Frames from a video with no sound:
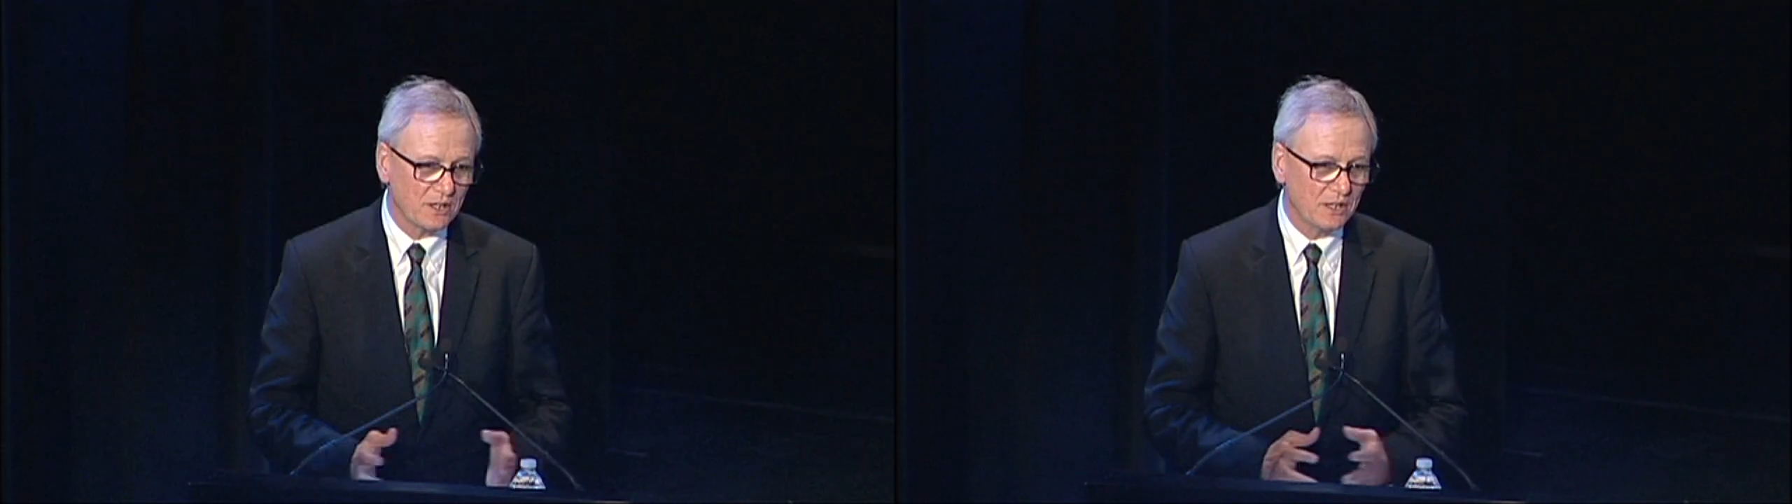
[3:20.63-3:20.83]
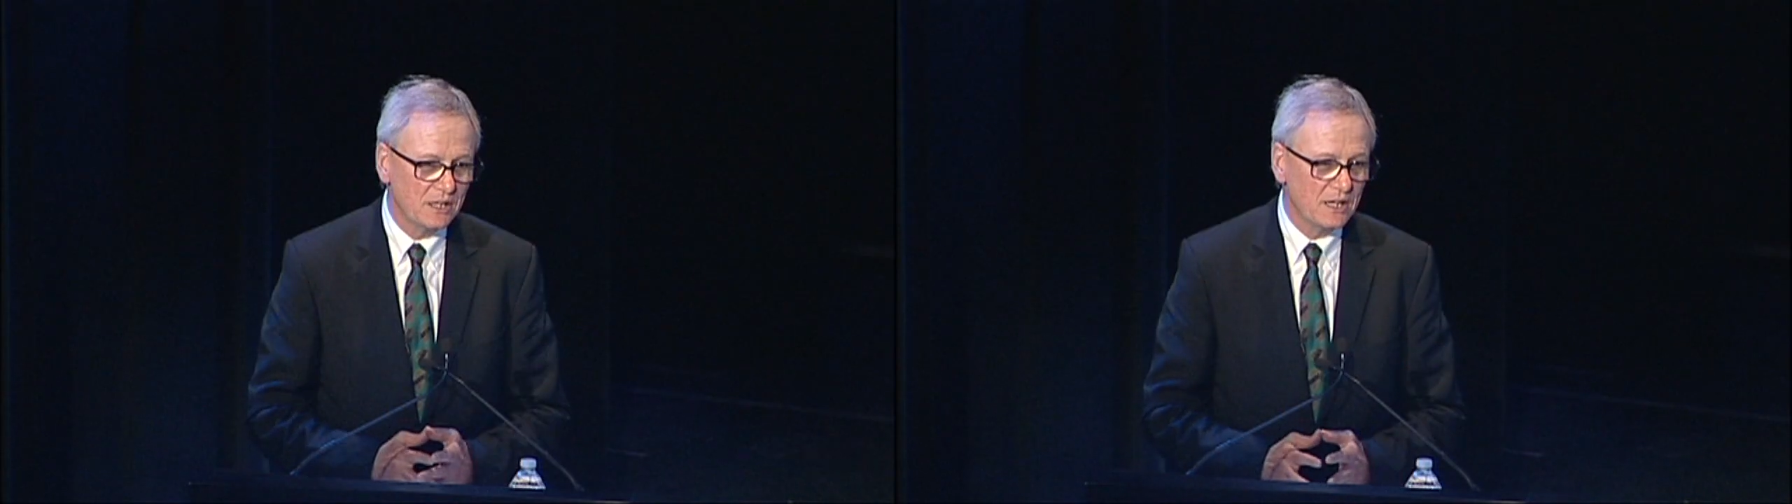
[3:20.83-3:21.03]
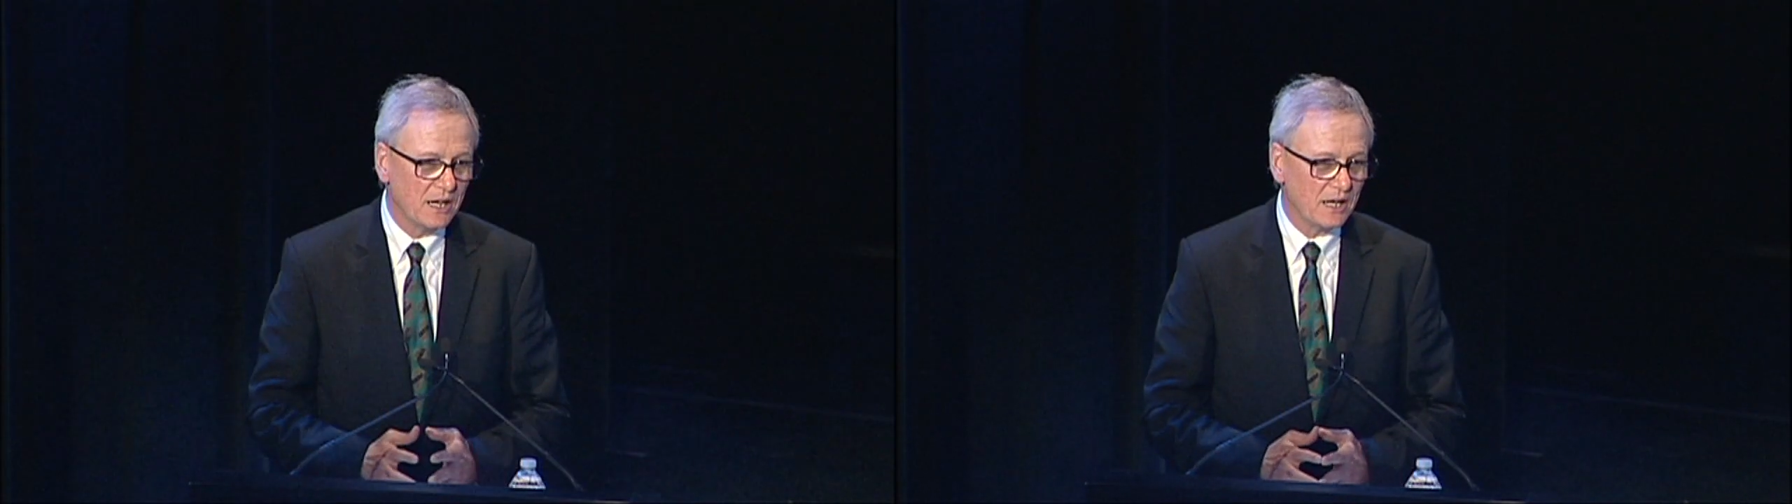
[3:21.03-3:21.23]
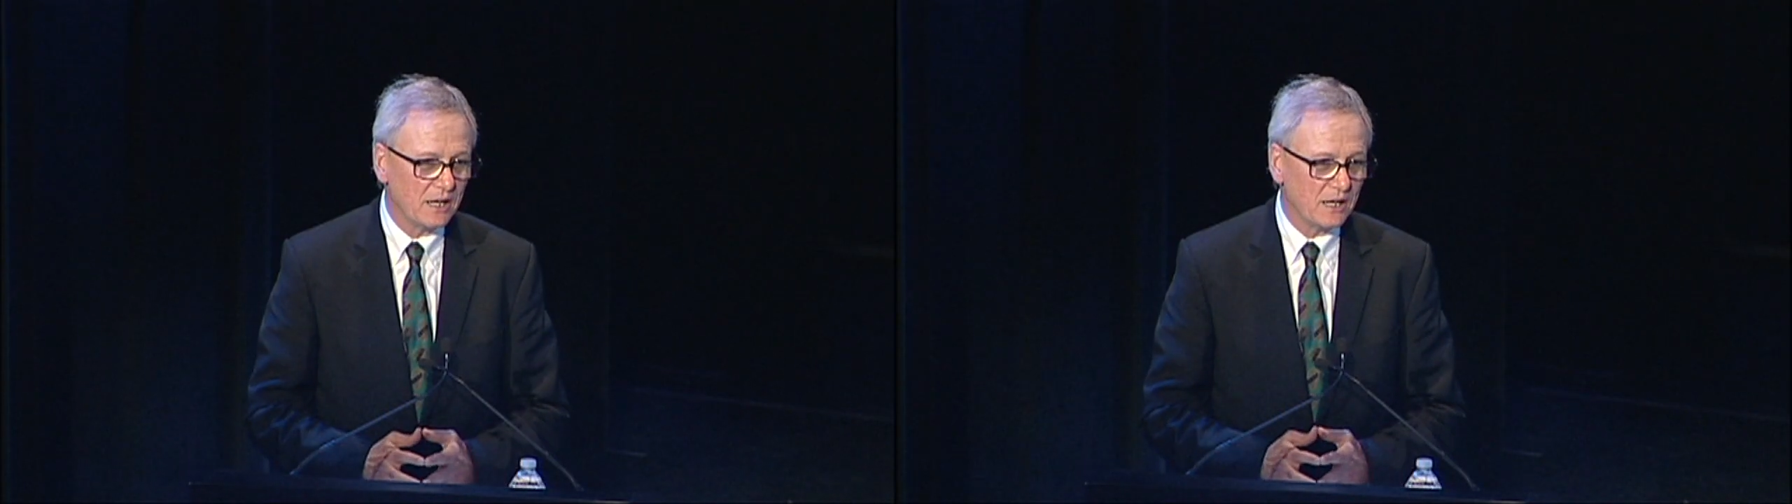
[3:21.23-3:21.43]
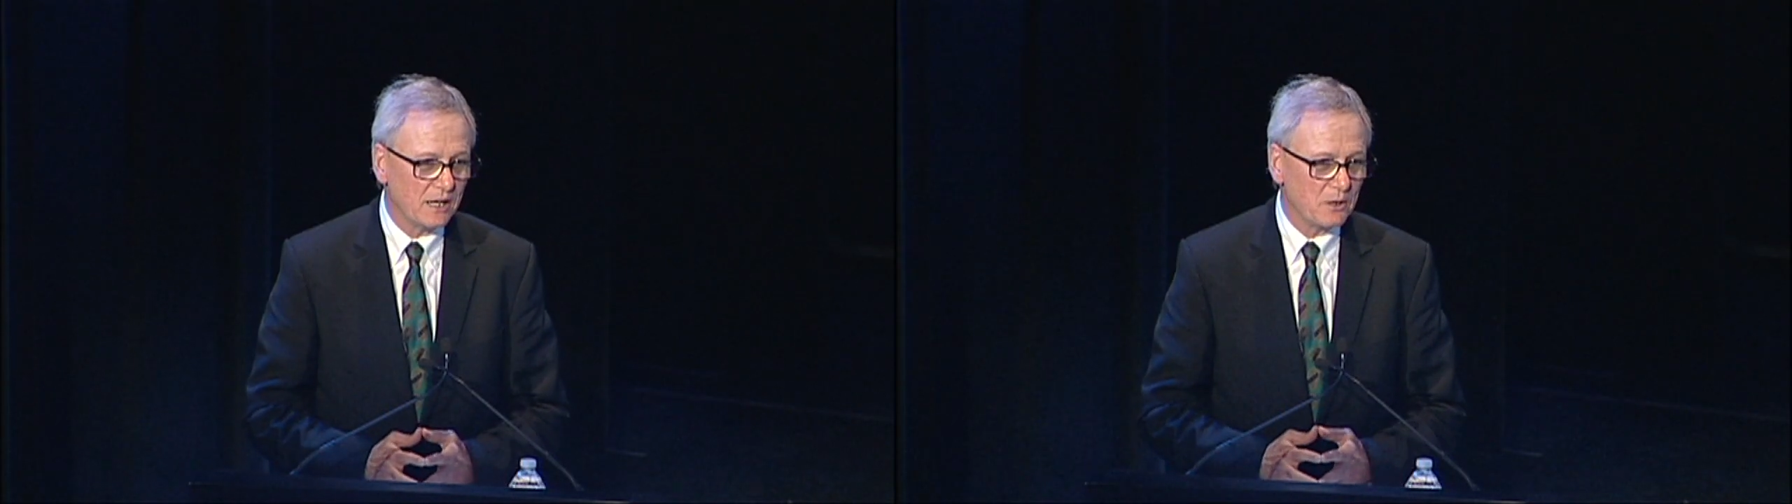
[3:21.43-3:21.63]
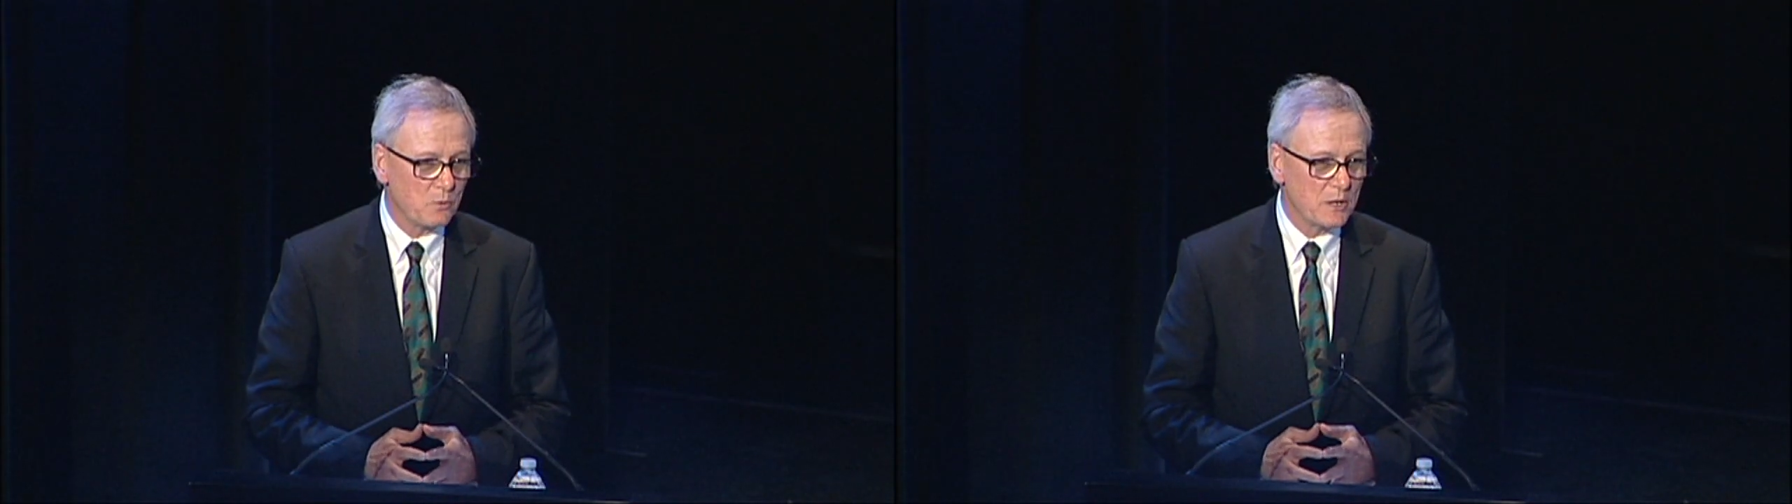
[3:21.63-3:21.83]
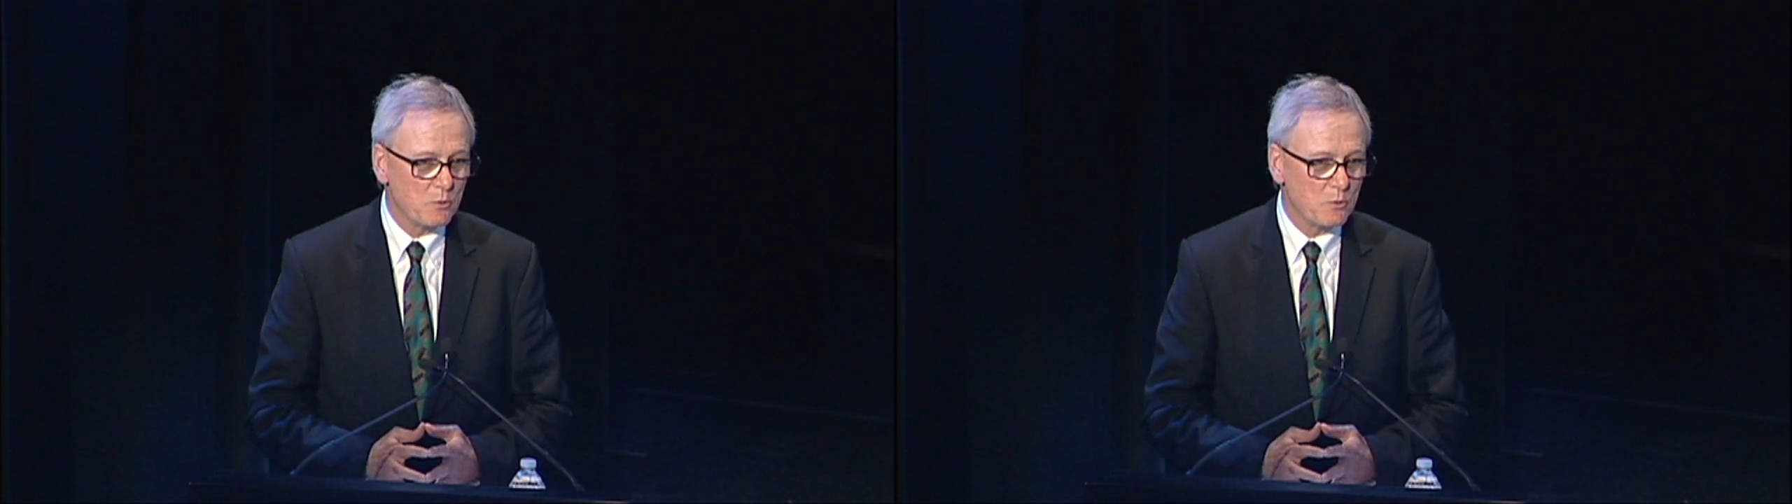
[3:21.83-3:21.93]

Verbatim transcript: uh, uh, uh we,